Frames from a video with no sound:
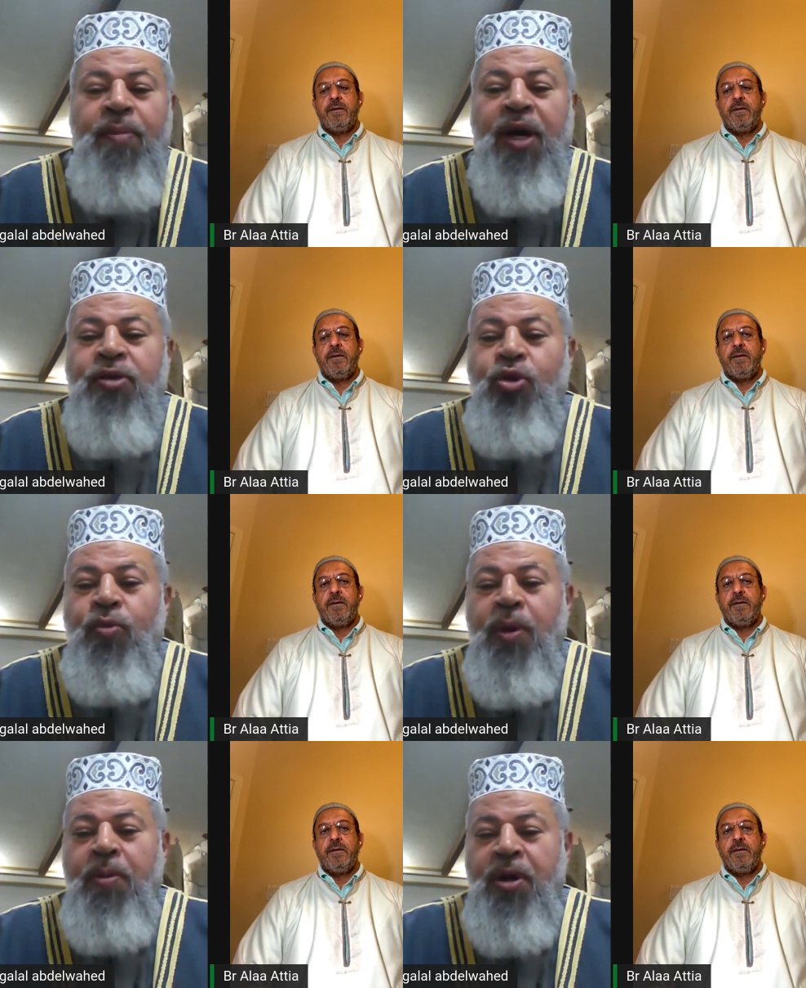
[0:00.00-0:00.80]
Speaker 1: Back to you,
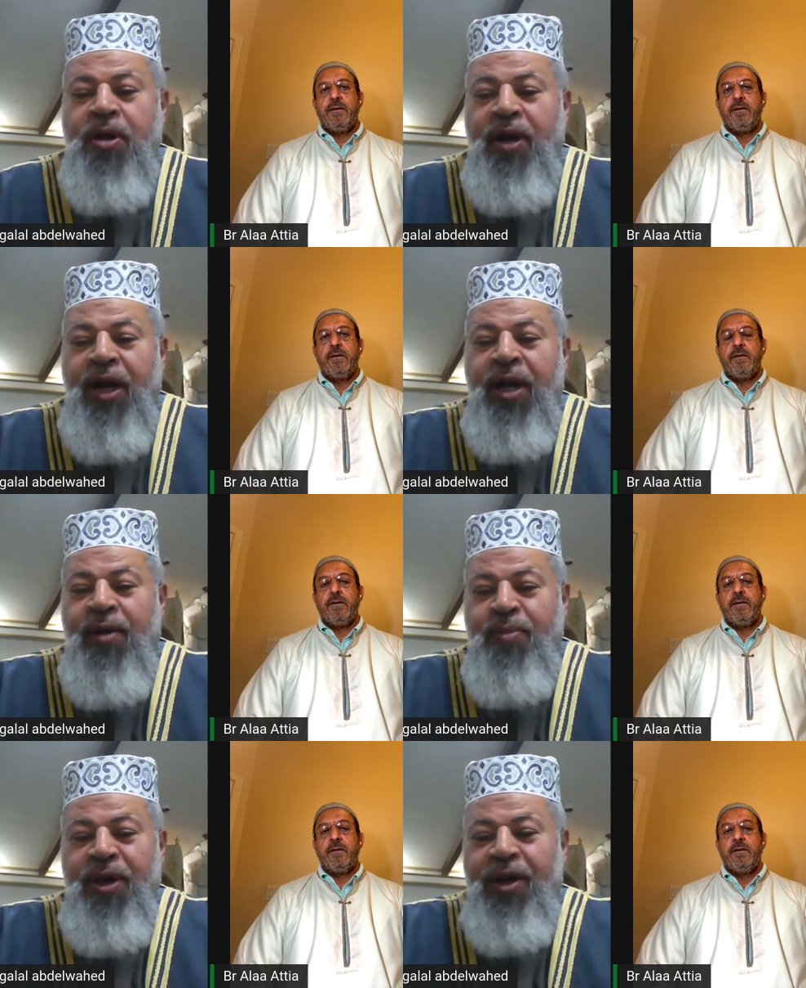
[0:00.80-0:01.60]
my brother
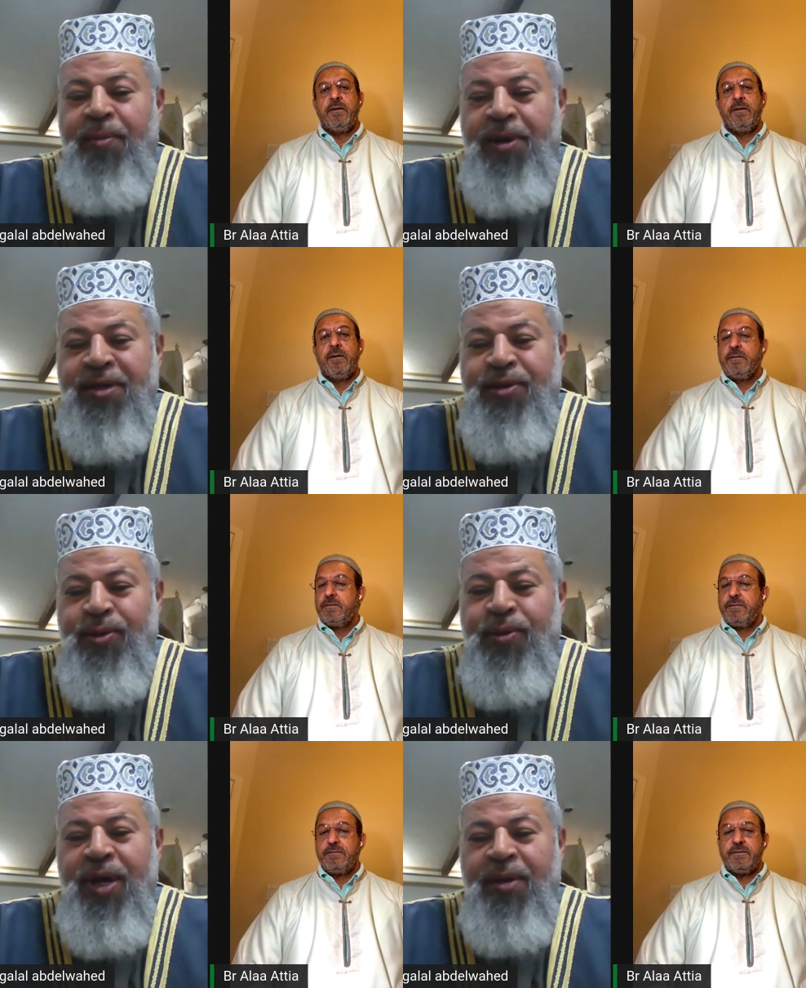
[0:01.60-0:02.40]
Ala. May Allah bless
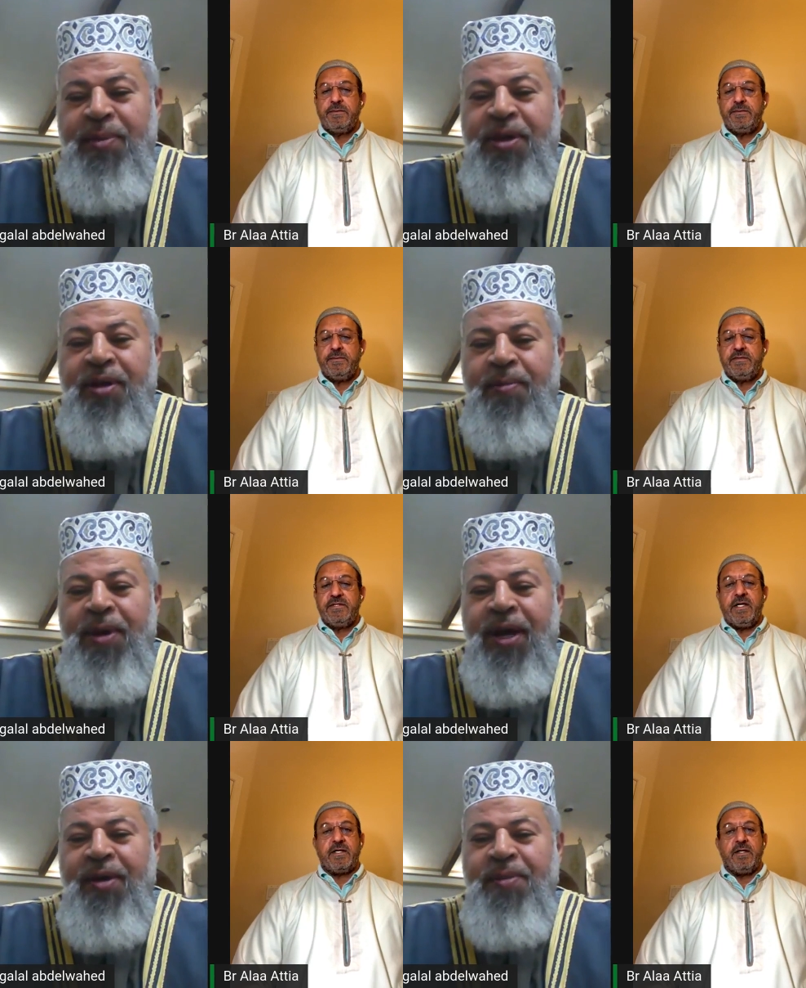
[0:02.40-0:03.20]
you.
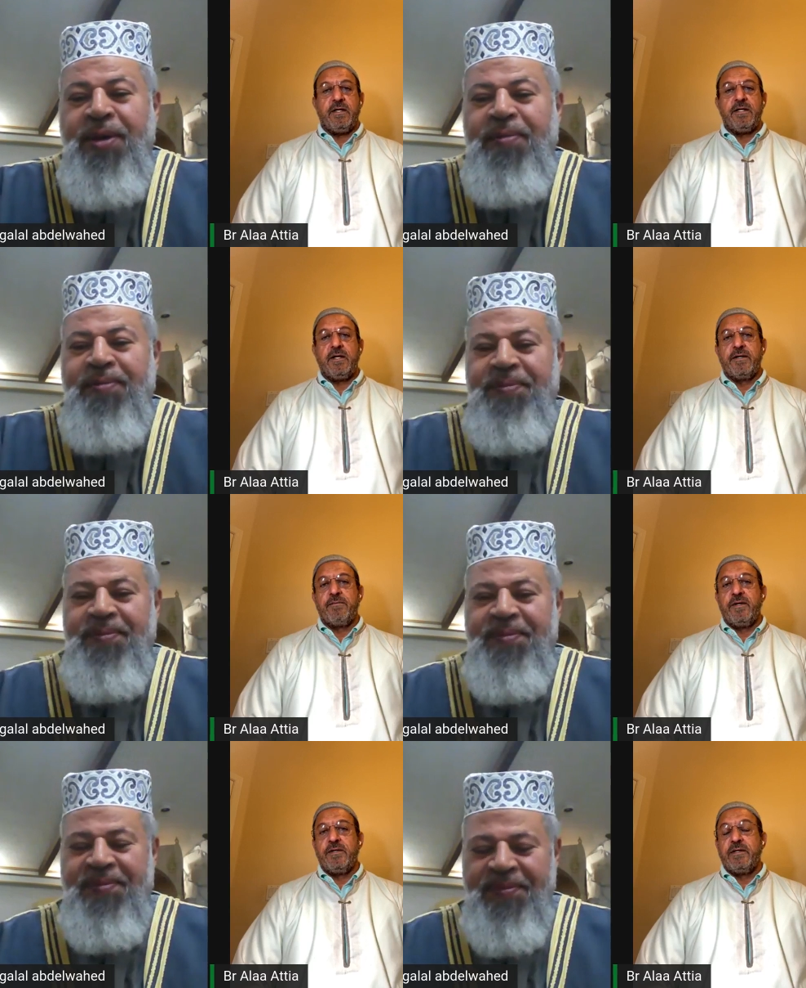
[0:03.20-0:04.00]

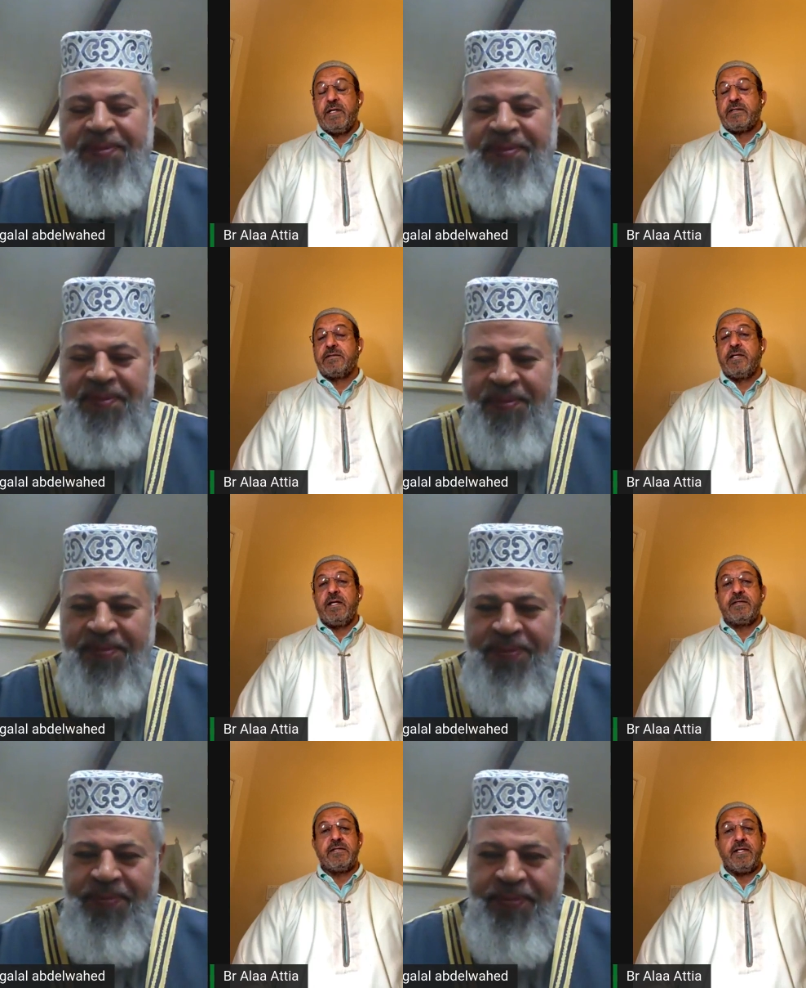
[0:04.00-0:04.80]
Speaker 2: khair, brother. Yes,
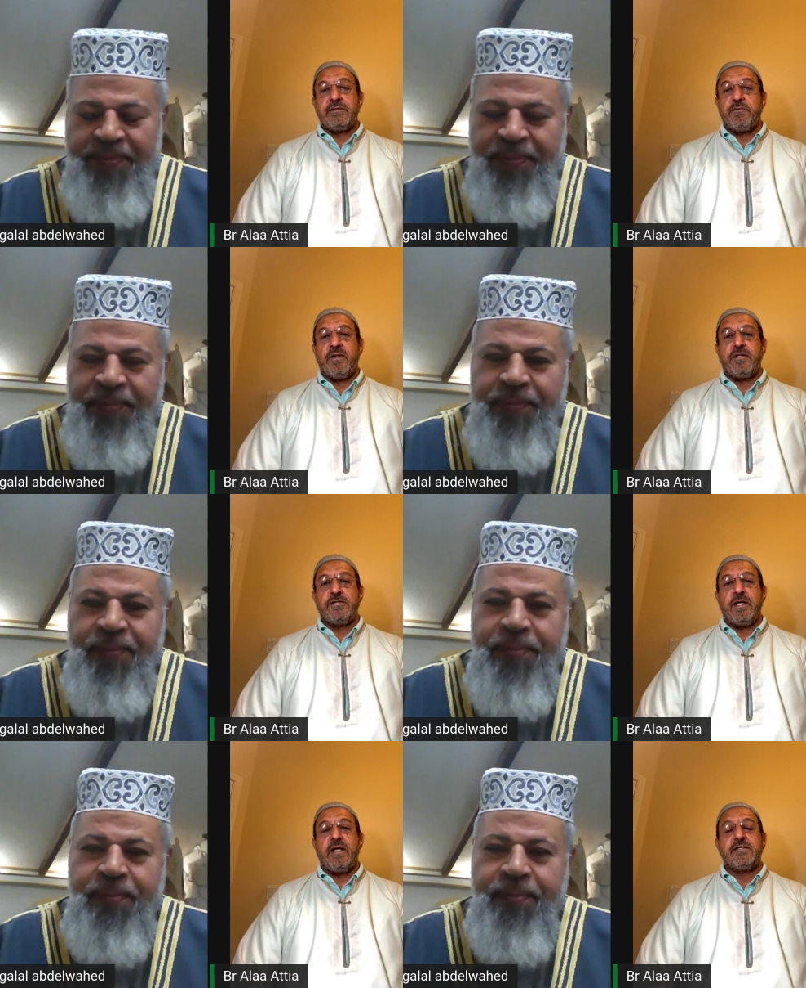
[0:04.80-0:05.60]
as, as brother
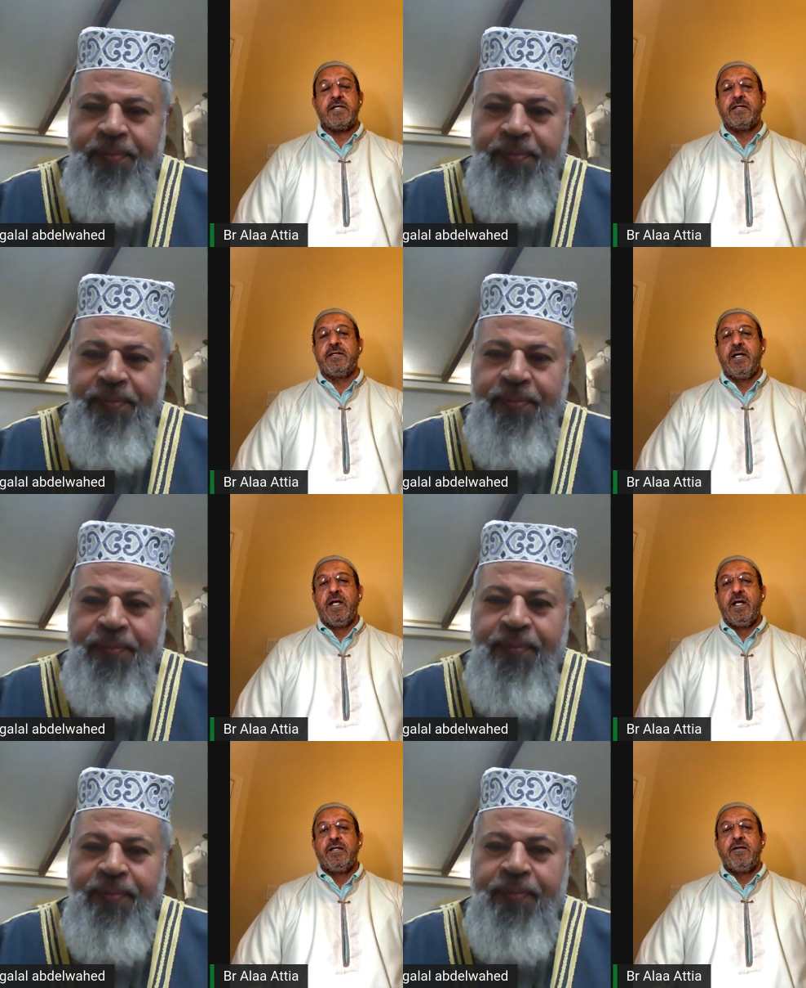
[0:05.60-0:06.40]
Jalal said,
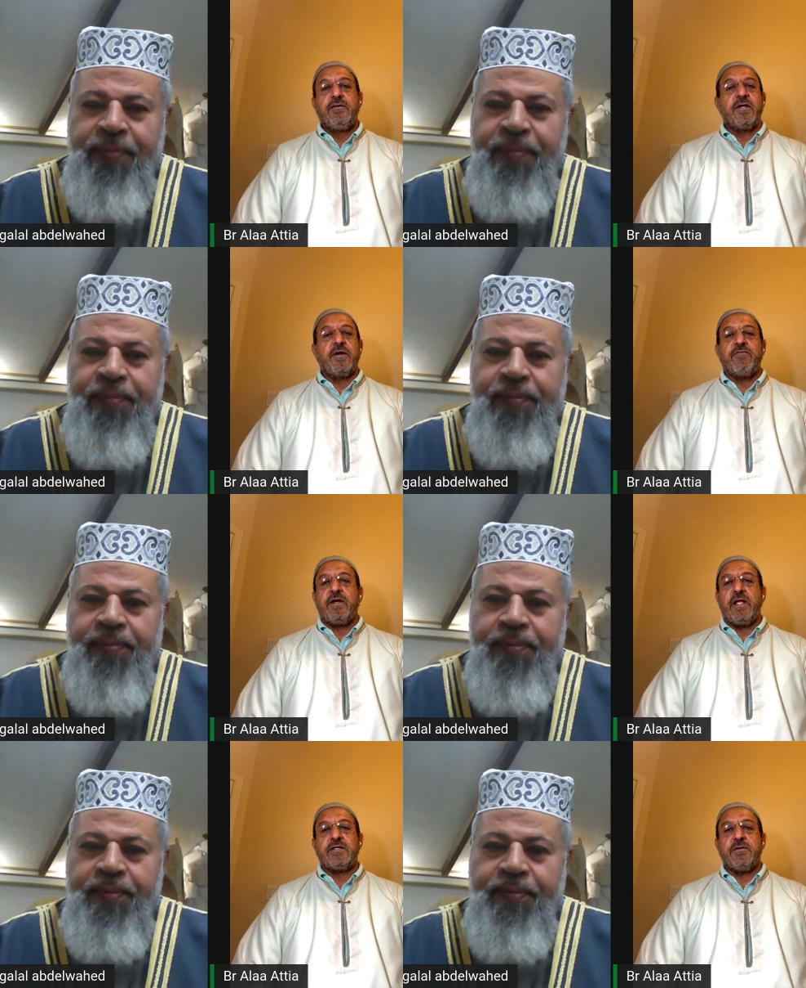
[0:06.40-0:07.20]
the zikr of
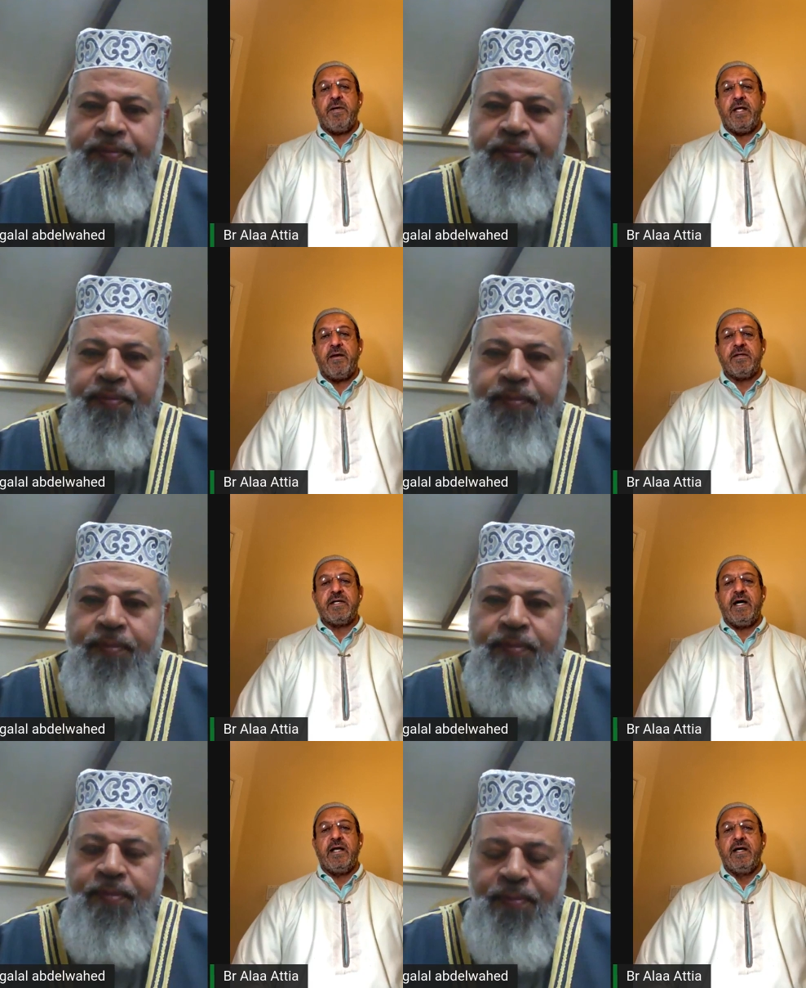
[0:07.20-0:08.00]
Allah subhanahu wa
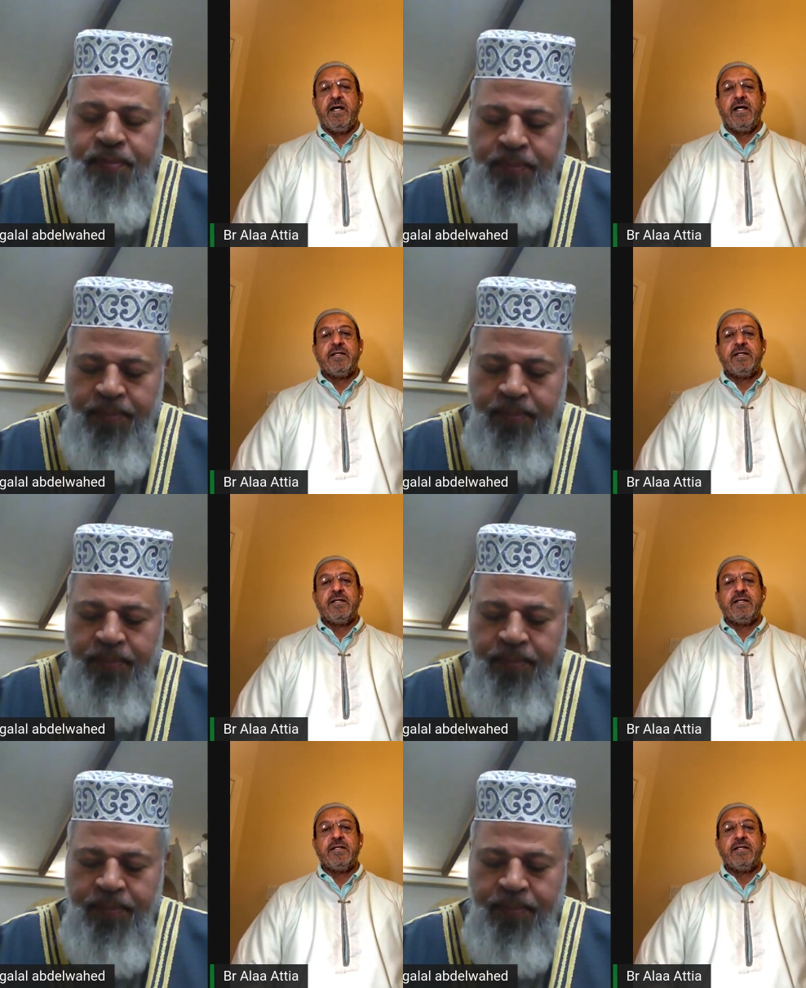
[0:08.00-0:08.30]
ta'ala,